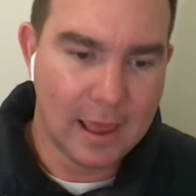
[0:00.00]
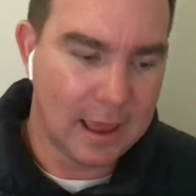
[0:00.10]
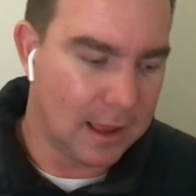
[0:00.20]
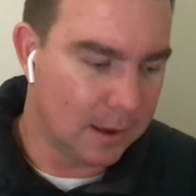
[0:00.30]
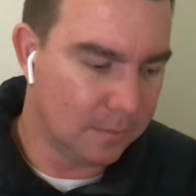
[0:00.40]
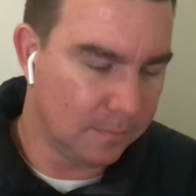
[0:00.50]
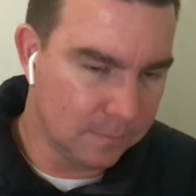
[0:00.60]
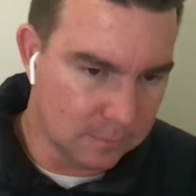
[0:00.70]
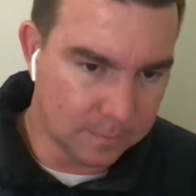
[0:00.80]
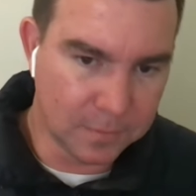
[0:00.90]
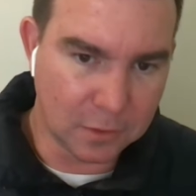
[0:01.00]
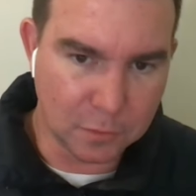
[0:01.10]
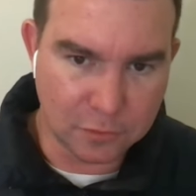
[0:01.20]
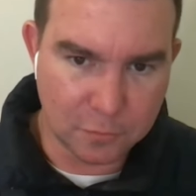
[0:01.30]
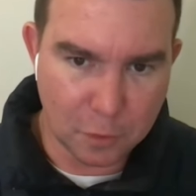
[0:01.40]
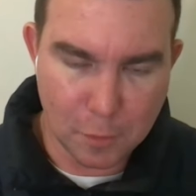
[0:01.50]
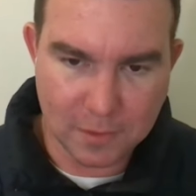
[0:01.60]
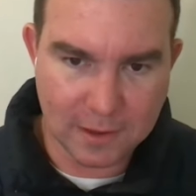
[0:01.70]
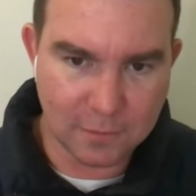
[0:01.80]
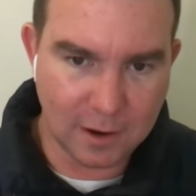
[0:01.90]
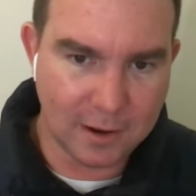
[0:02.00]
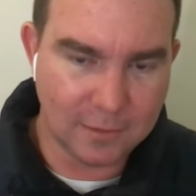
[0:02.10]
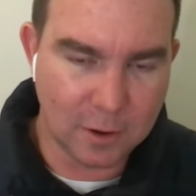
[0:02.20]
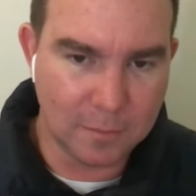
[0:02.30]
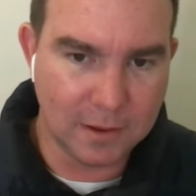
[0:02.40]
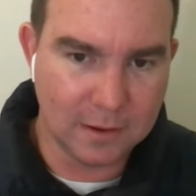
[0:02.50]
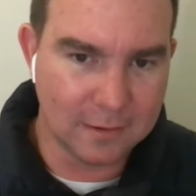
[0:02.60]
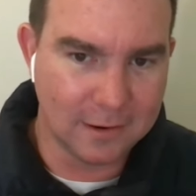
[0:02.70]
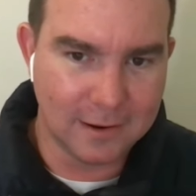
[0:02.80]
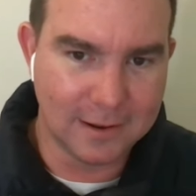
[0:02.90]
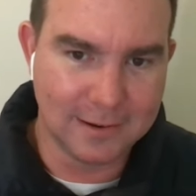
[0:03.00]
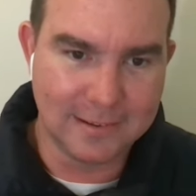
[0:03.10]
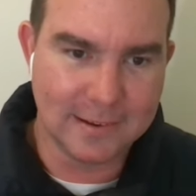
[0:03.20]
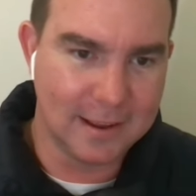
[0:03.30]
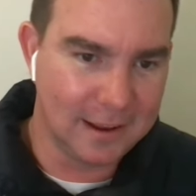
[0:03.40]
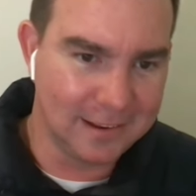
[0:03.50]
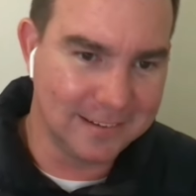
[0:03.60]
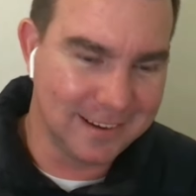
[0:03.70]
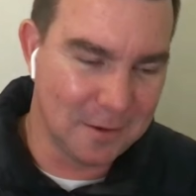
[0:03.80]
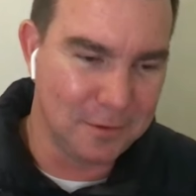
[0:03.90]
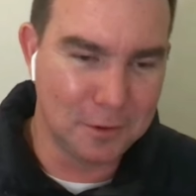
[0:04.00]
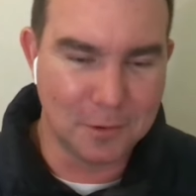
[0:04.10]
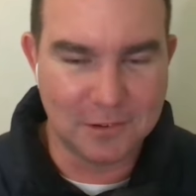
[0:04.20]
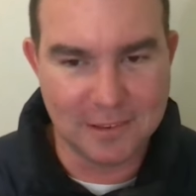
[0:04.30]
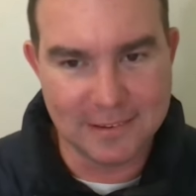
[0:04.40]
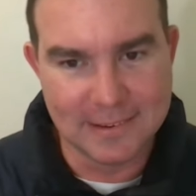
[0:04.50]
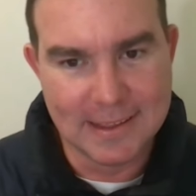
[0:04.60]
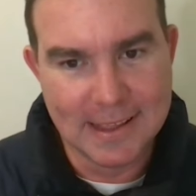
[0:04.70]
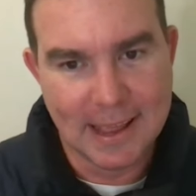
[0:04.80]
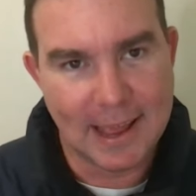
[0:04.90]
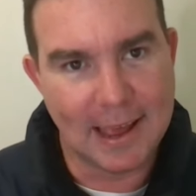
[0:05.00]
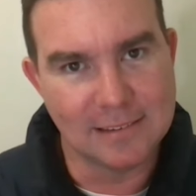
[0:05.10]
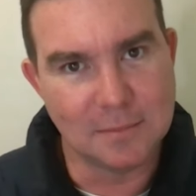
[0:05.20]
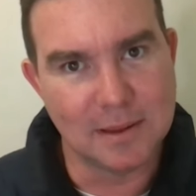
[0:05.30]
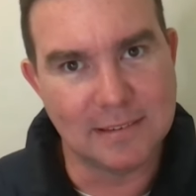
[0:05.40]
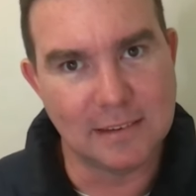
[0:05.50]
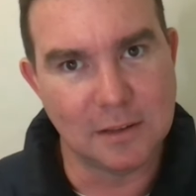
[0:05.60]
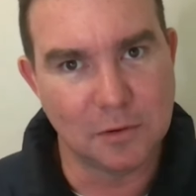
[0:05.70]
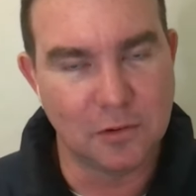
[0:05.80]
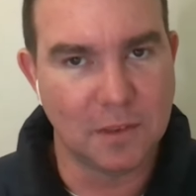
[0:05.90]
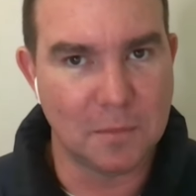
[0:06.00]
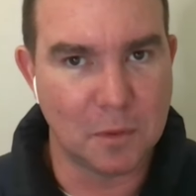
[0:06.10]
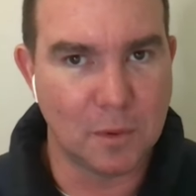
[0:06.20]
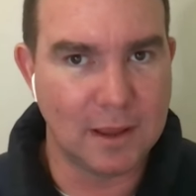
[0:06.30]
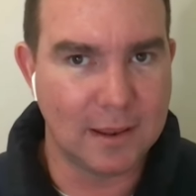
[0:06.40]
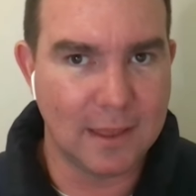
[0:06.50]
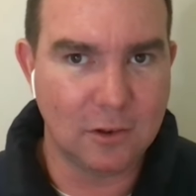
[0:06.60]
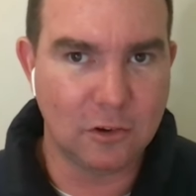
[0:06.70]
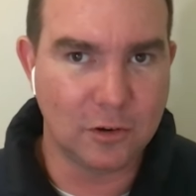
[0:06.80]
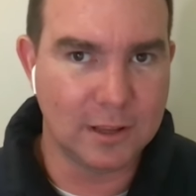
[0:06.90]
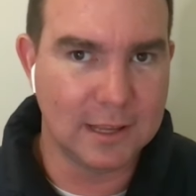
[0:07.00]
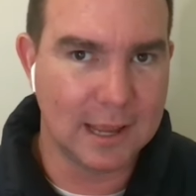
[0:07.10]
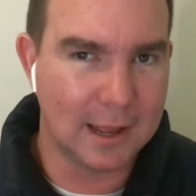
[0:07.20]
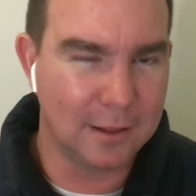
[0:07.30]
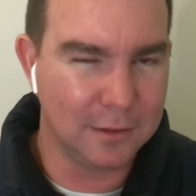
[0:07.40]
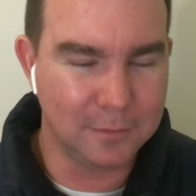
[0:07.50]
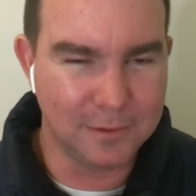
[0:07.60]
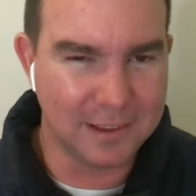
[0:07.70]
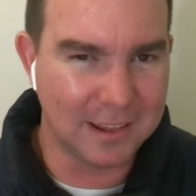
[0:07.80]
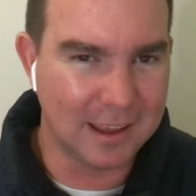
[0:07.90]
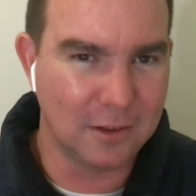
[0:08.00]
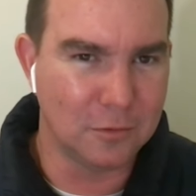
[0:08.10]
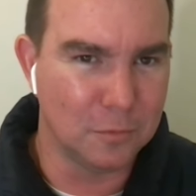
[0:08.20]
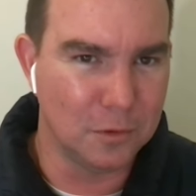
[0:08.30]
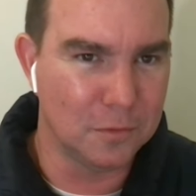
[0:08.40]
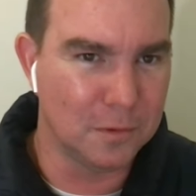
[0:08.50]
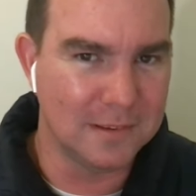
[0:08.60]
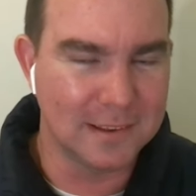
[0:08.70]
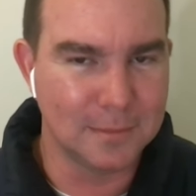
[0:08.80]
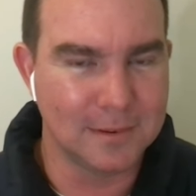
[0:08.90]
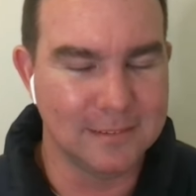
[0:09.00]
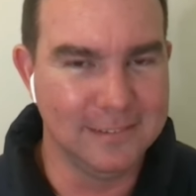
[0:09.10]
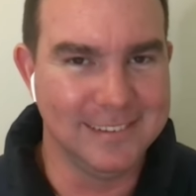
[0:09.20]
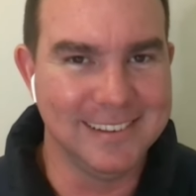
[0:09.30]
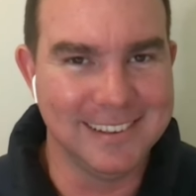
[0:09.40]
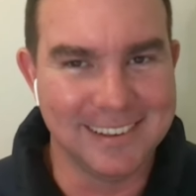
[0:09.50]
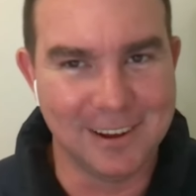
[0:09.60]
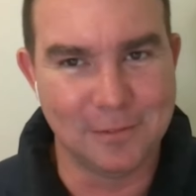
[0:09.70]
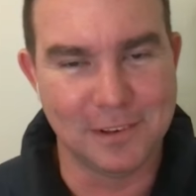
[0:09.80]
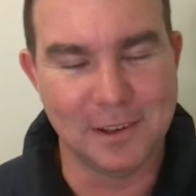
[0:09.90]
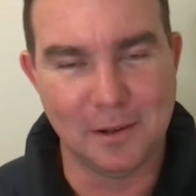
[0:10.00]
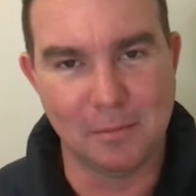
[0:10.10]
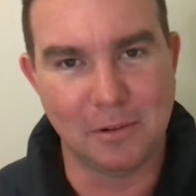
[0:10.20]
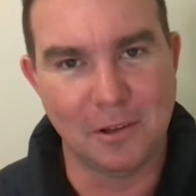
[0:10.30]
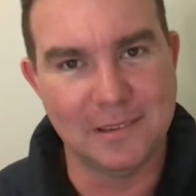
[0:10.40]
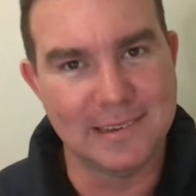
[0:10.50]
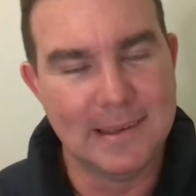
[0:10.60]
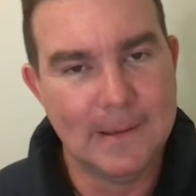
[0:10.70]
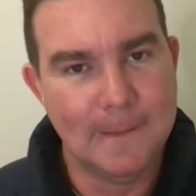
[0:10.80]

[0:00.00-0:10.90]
I was watching Roman, the Anytime Picker, and Lisa. Hey, Lisa, hopefully you're watching this. So basically watching them on the weekend, and they had Johnny. I want to say the Cajun Roots reseller, but hopefully I'm close.